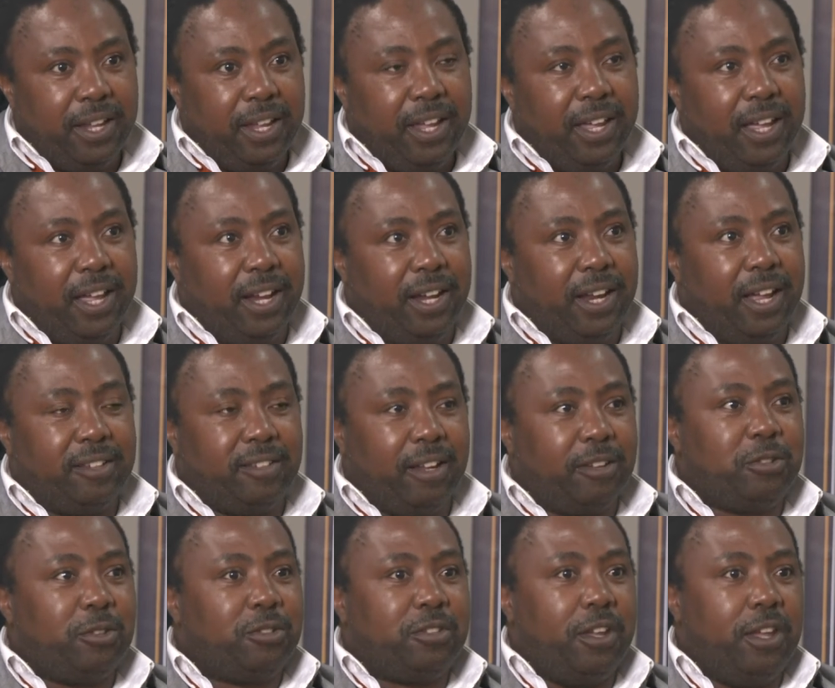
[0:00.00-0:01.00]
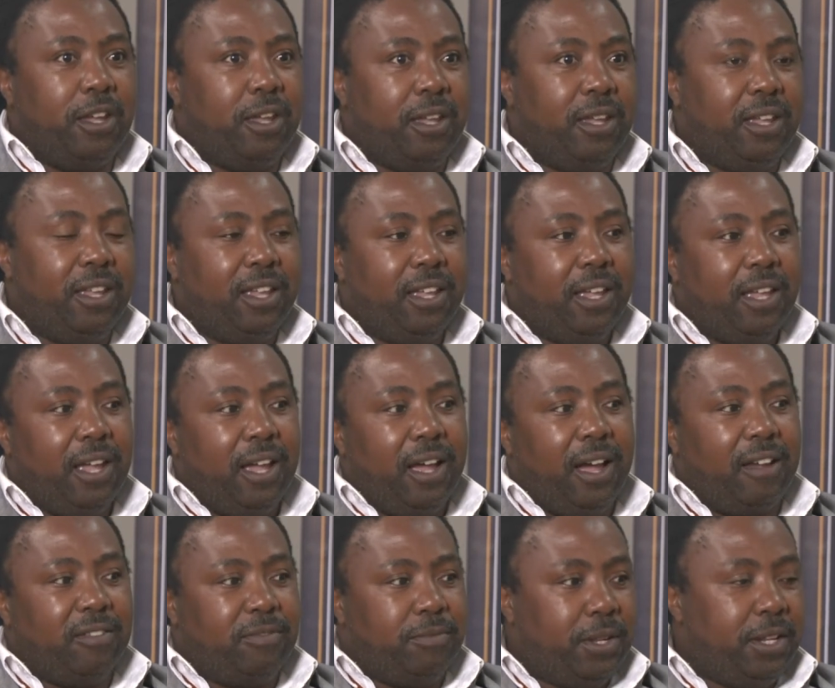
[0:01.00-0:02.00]
And just to say,
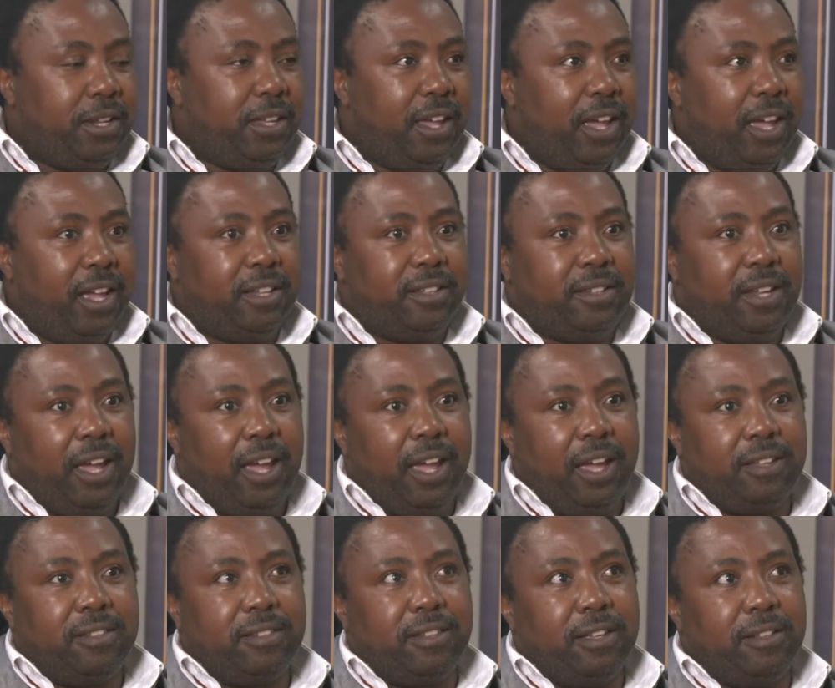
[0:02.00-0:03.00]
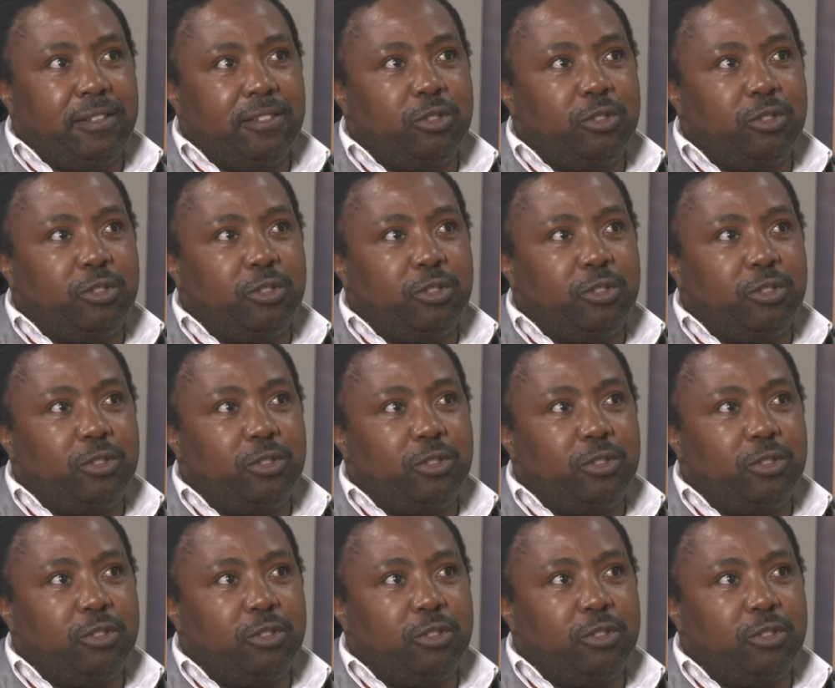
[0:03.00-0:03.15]
I've been here at DAG since